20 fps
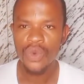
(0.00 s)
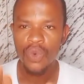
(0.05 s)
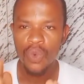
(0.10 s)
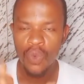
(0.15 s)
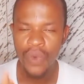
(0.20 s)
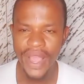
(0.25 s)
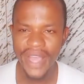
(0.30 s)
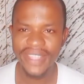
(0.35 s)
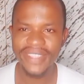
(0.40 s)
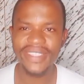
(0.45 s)

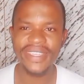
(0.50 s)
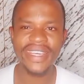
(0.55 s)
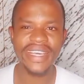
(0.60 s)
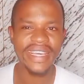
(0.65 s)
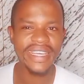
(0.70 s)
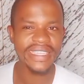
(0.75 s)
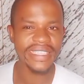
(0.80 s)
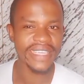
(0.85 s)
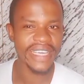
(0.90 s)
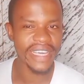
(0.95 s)

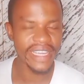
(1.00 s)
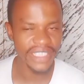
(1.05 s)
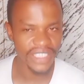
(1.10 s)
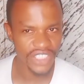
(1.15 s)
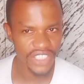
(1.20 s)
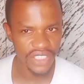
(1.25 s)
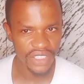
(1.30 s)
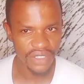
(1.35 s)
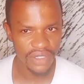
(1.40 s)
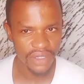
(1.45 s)
in
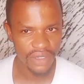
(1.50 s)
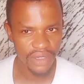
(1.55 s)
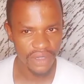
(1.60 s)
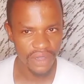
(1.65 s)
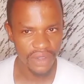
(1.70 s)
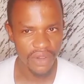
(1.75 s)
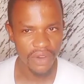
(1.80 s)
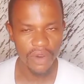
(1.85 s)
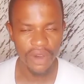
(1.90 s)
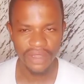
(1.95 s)
kg.
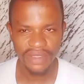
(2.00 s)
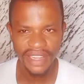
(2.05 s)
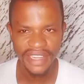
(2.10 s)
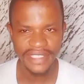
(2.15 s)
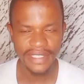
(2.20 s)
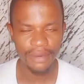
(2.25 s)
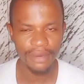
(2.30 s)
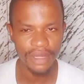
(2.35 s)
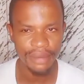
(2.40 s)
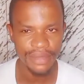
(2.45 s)

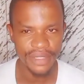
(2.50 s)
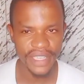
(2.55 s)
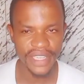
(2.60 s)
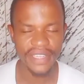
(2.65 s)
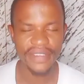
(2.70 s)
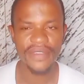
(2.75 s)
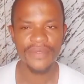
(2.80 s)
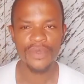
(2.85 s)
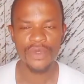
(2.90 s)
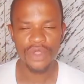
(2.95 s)
Understand what I'm
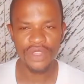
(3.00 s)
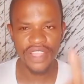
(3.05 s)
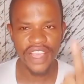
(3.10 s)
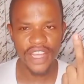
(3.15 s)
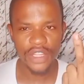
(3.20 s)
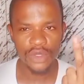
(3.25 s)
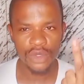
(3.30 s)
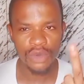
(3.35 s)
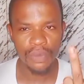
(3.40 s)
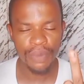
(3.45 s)
saying? There
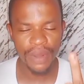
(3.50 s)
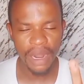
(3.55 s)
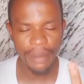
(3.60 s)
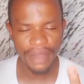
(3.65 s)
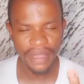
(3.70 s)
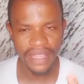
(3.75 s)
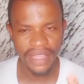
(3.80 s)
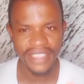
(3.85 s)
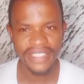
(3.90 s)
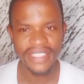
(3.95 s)
are two
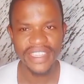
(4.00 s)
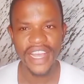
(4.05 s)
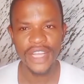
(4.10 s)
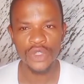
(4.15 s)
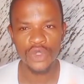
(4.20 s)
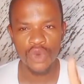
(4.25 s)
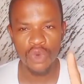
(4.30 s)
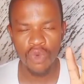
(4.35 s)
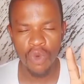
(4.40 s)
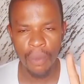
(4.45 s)
parameters, there are
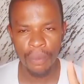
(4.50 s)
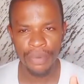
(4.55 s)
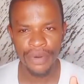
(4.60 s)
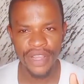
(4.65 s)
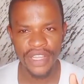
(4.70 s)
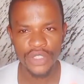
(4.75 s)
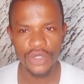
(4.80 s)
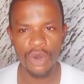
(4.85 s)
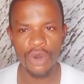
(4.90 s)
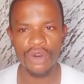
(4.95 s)
two
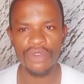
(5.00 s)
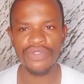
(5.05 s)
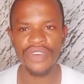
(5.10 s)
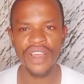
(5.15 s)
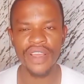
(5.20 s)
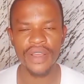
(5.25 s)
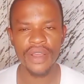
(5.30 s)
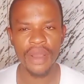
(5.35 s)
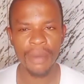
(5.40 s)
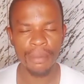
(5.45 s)
components of
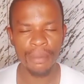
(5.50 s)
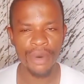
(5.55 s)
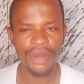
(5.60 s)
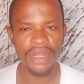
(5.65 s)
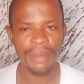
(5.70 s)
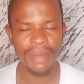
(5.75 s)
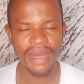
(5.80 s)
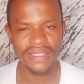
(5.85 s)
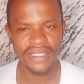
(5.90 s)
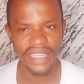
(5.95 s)
a body
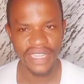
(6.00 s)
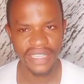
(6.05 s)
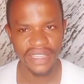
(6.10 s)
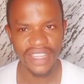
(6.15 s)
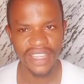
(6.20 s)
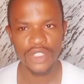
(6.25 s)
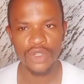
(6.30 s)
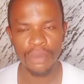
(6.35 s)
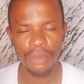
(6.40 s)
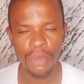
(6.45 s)
mass
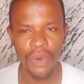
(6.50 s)
index. Number